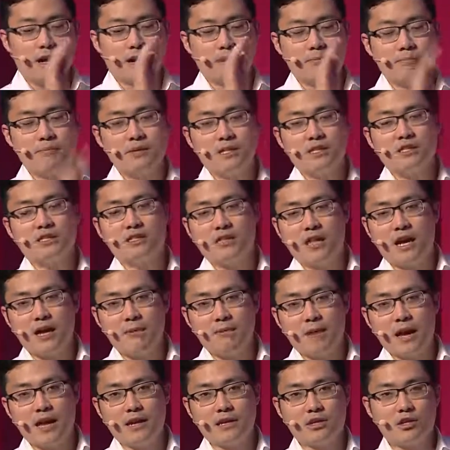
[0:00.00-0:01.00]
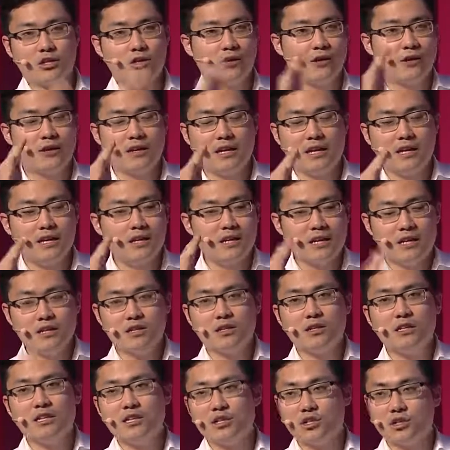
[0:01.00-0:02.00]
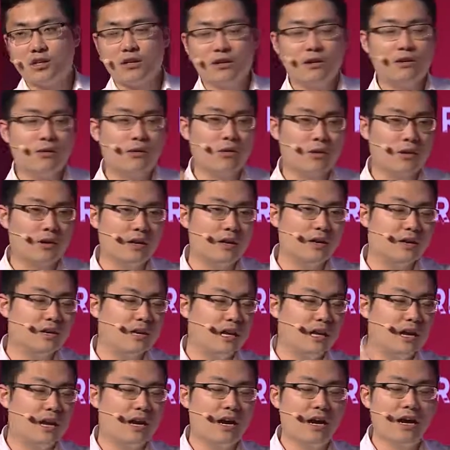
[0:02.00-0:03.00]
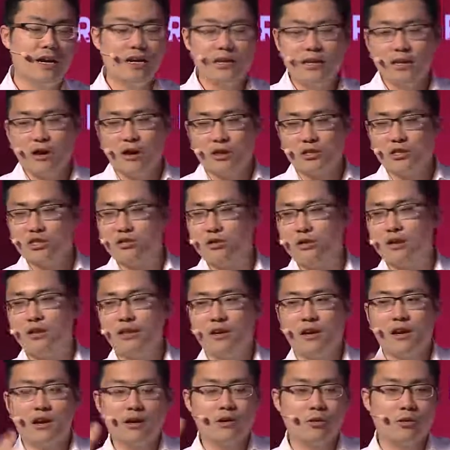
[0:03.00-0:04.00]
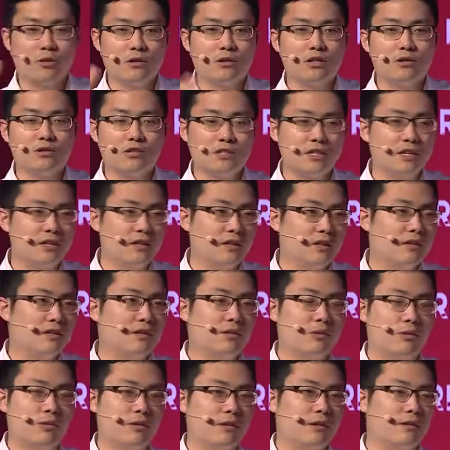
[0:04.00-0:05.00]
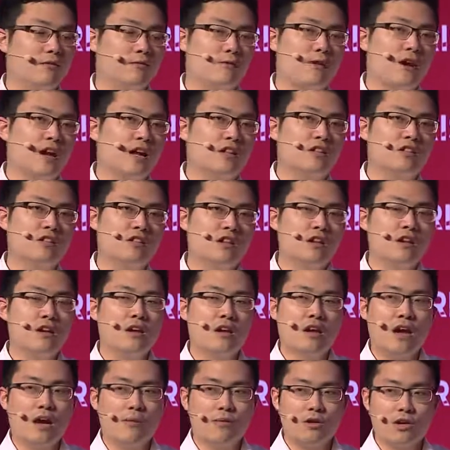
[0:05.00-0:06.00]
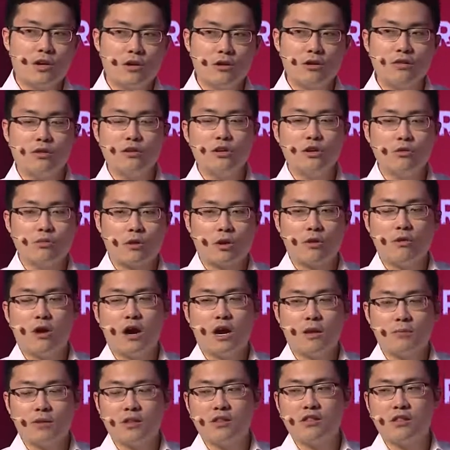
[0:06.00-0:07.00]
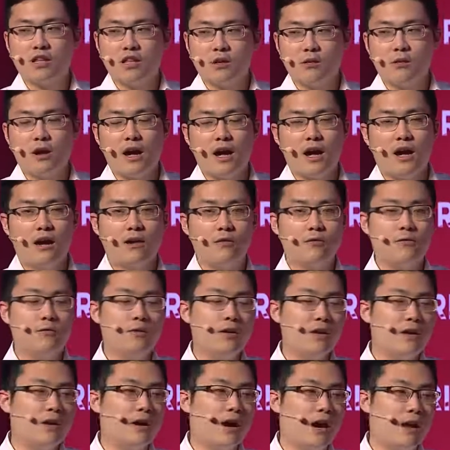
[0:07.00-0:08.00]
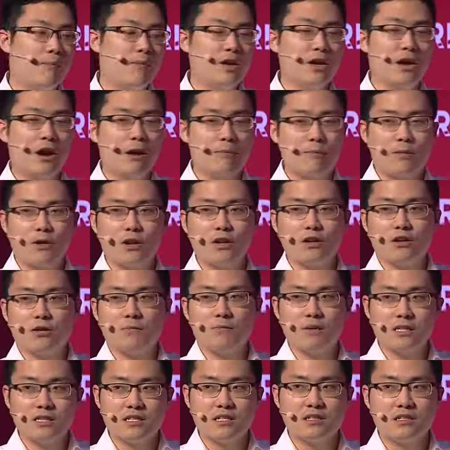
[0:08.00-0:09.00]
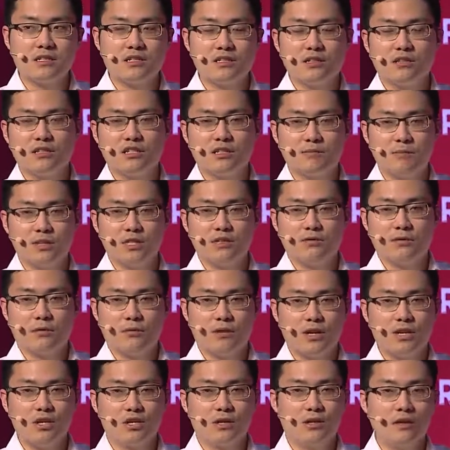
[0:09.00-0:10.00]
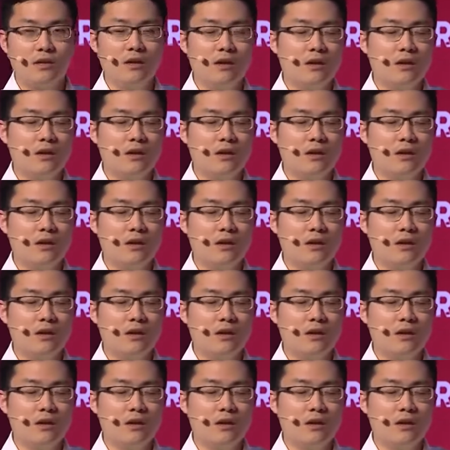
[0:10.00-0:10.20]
business line manager in Indonesia or in Australia or in New Zealand or in France, here are the new requirements that you have in operating your businesses in this specific region.